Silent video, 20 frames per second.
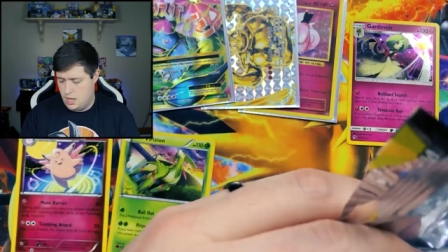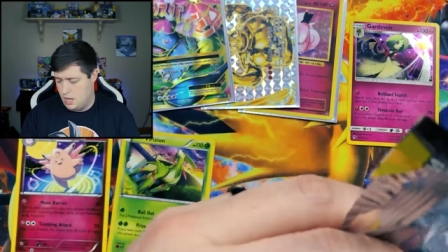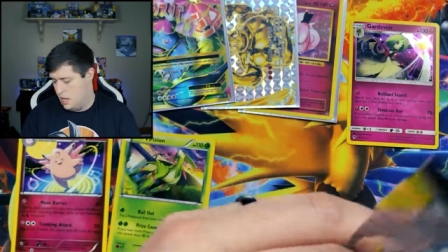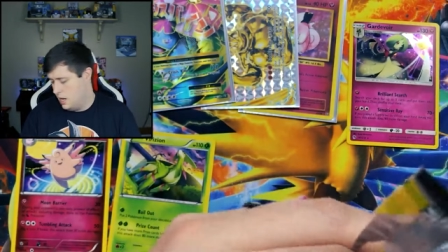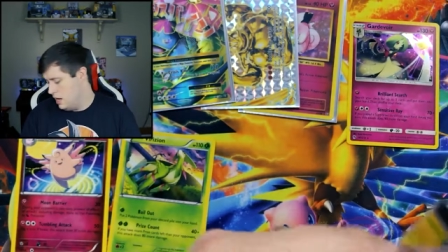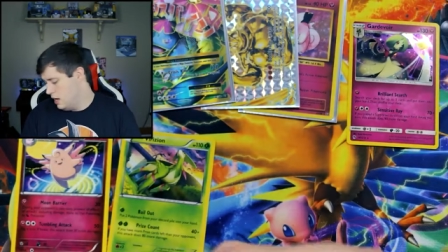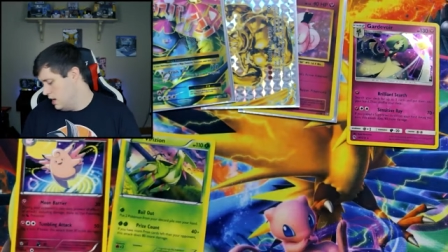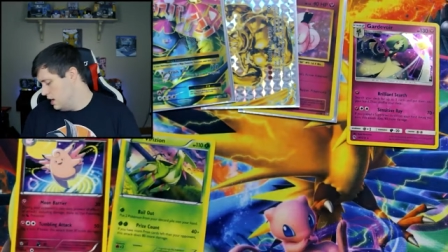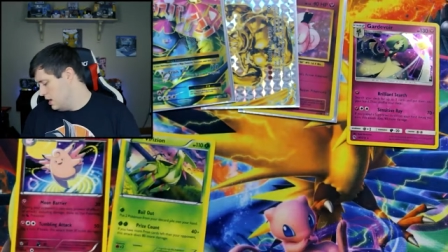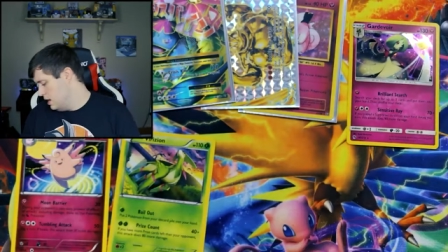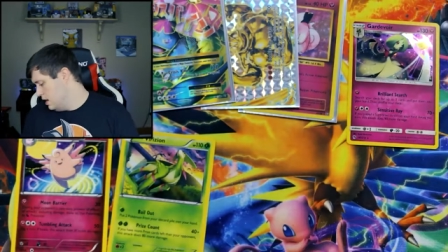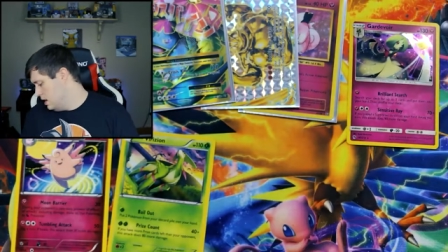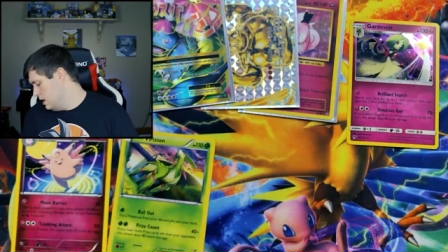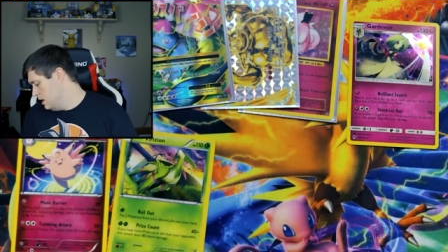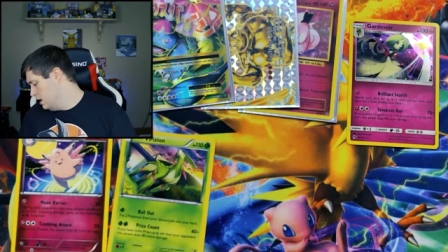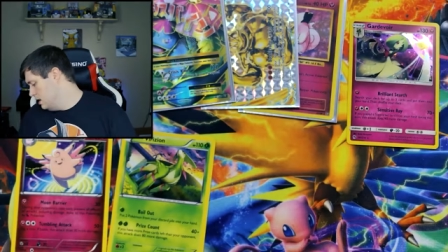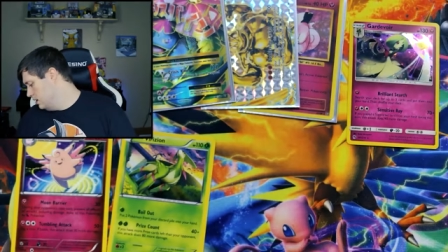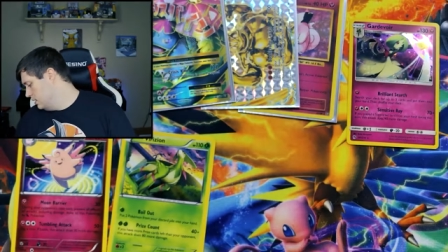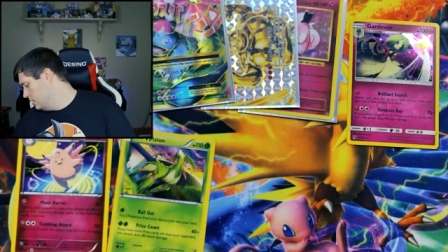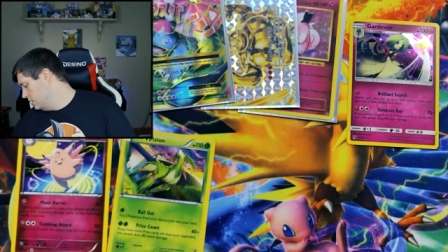
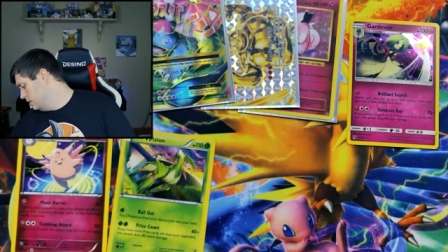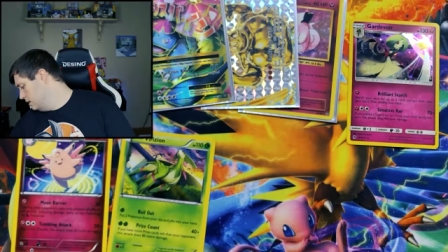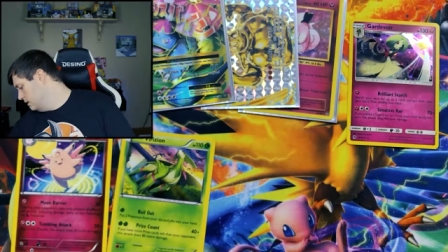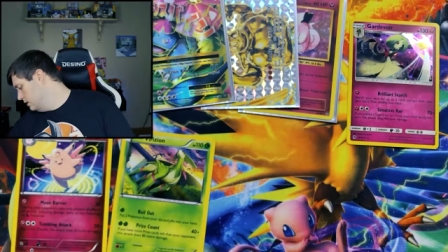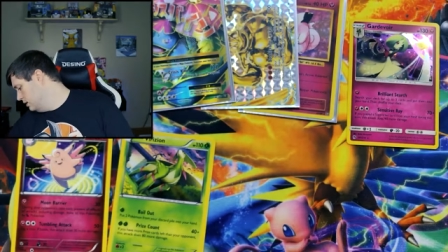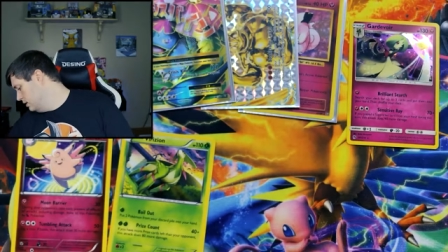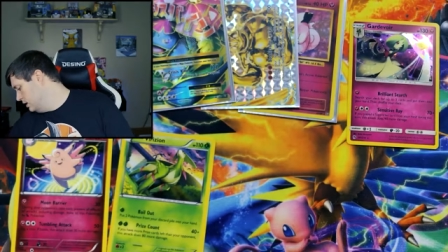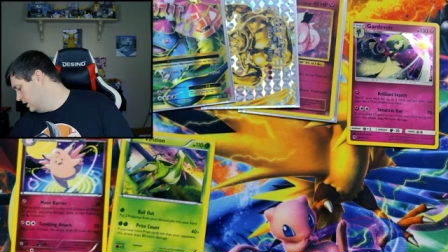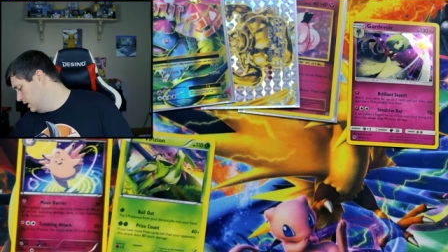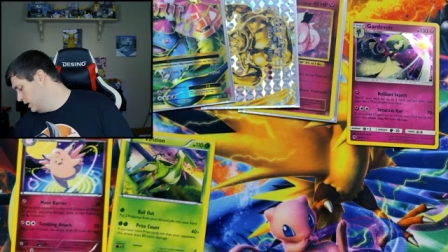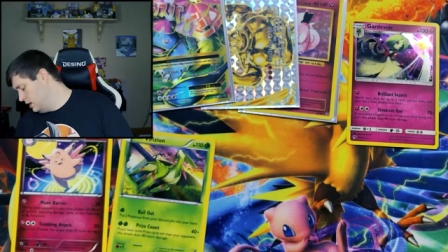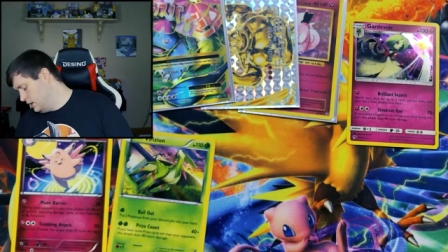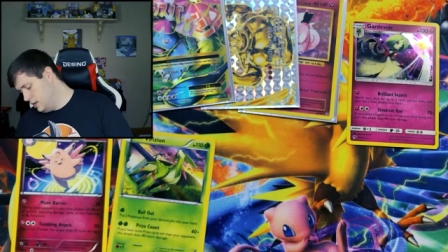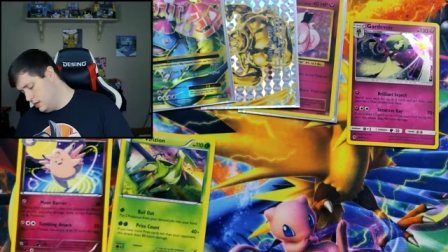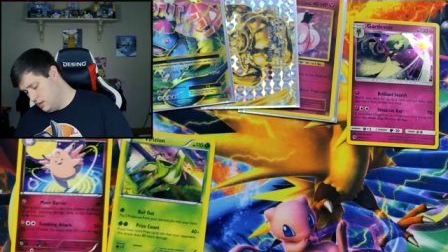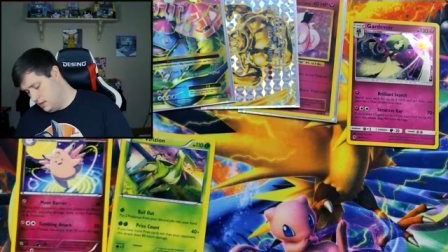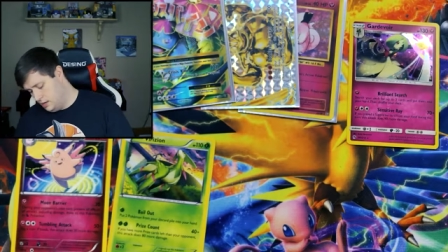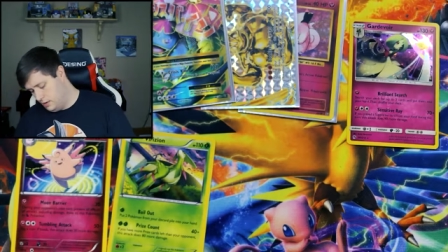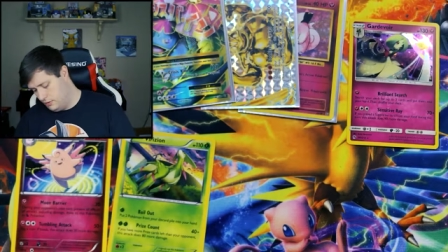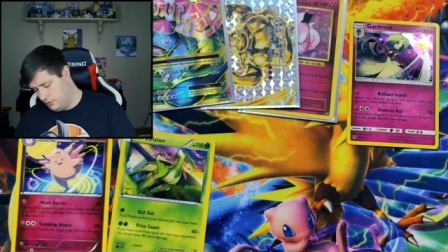And
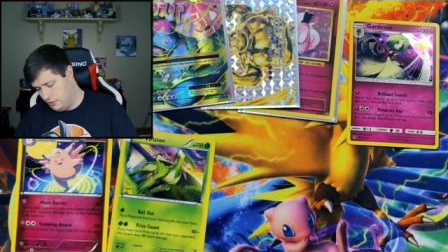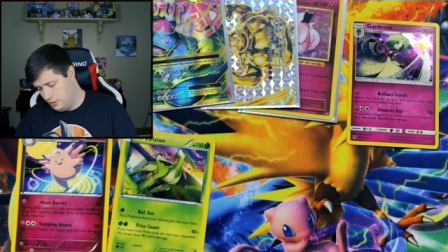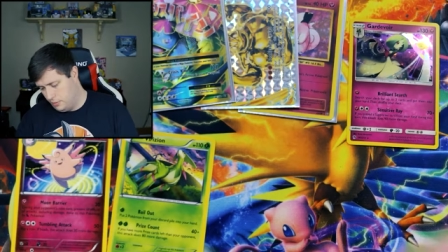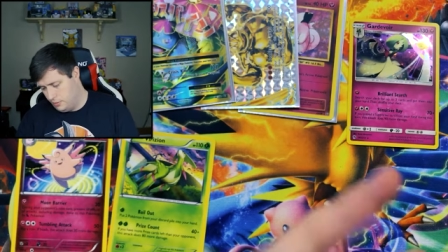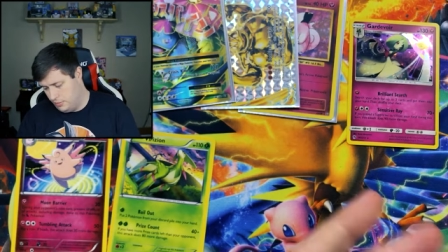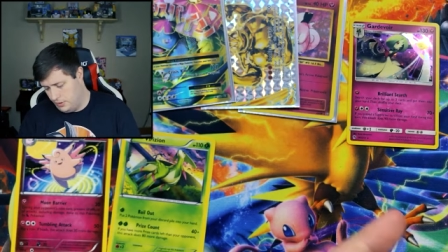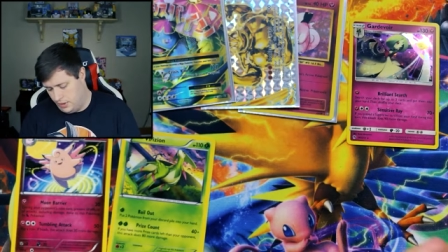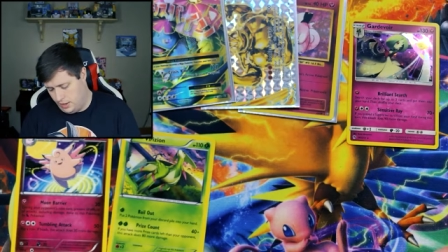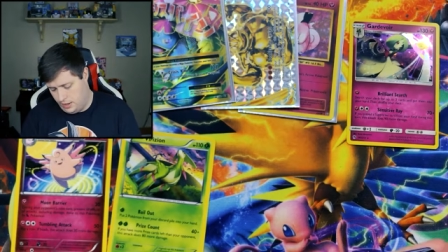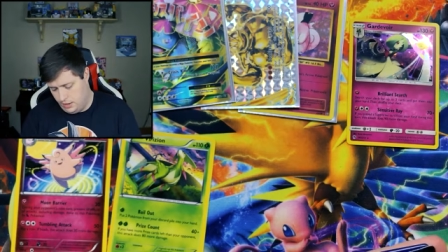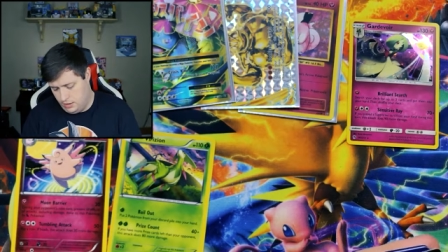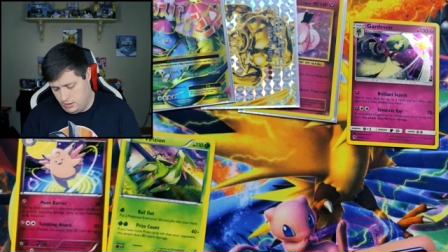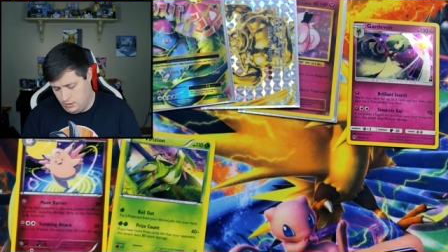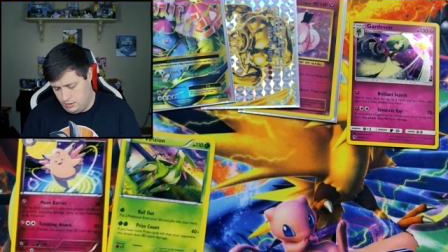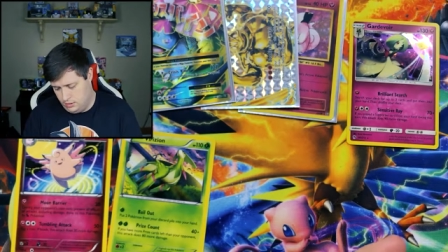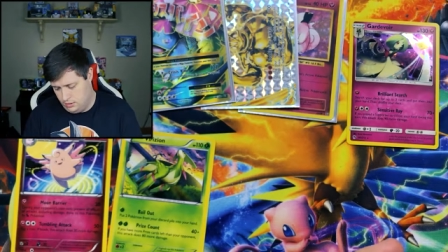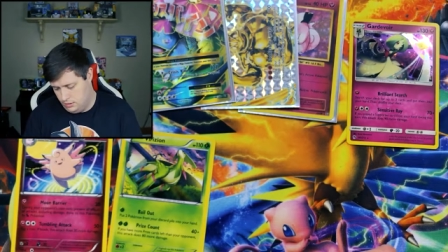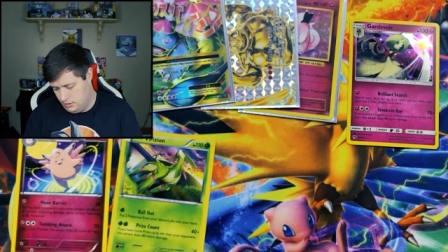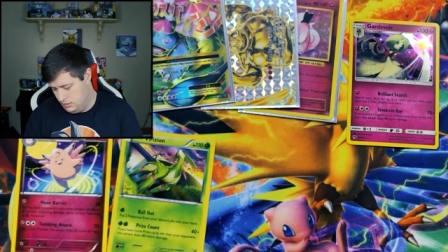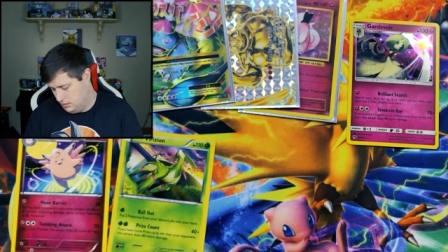then from
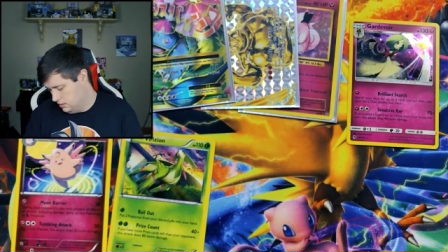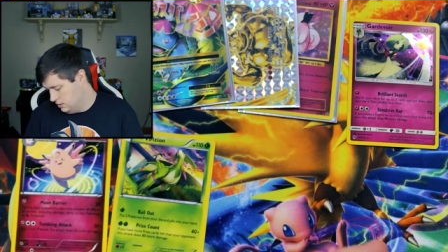there,